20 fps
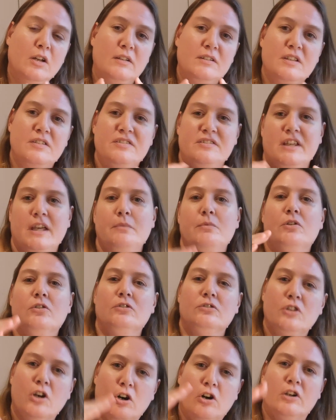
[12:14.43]
the same
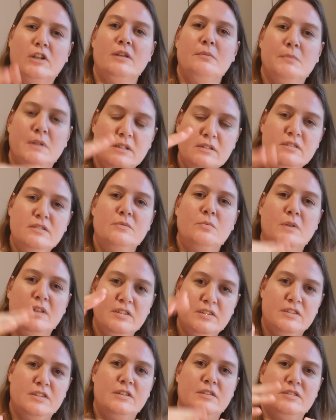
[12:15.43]
old argument
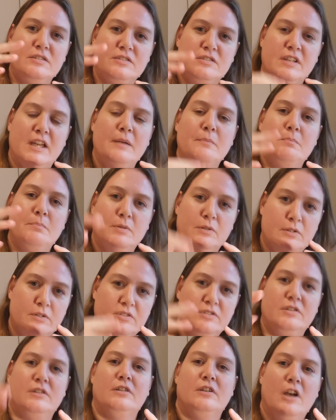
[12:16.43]
with the same
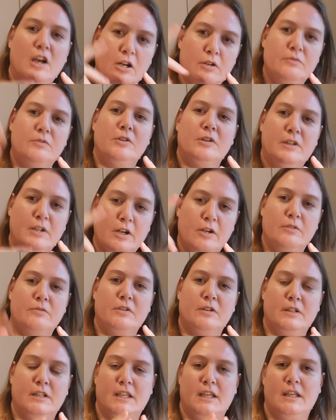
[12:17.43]
person over and
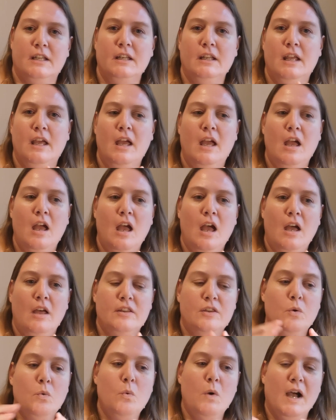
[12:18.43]
over again,
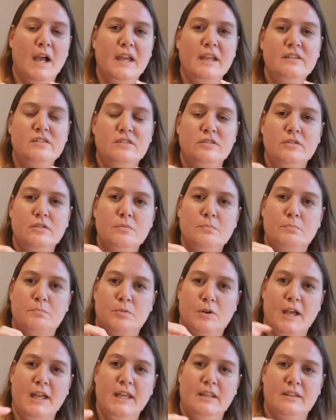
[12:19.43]
the way to
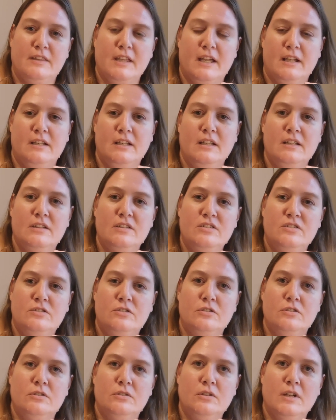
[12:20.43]
break that is
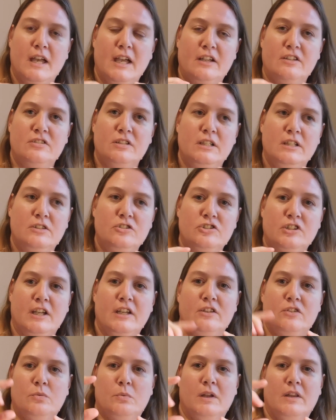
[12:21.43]
to actually
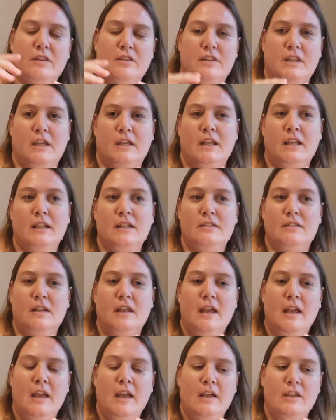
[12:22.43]
change one thing. And
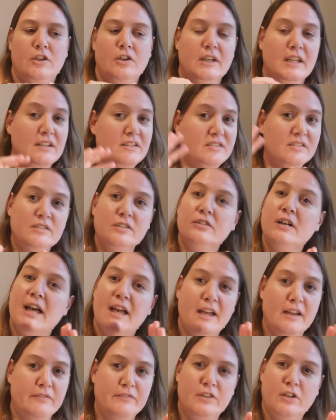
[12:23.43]
you can still
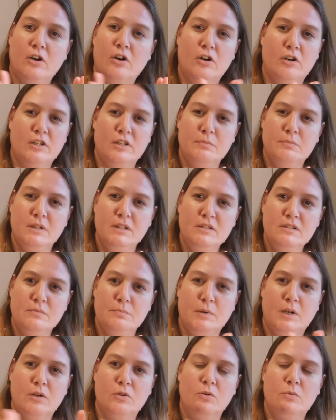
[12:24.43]
have the argument
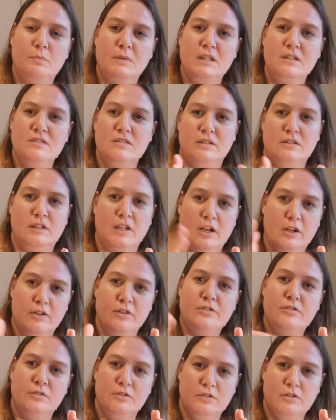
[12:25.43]
by all means and go
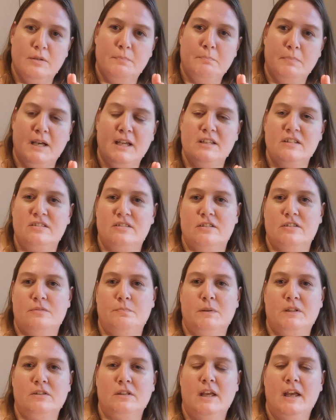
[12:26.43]
through the paces,
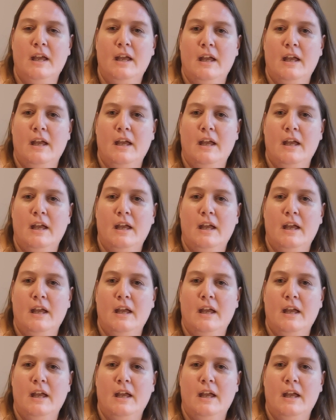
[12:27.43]
but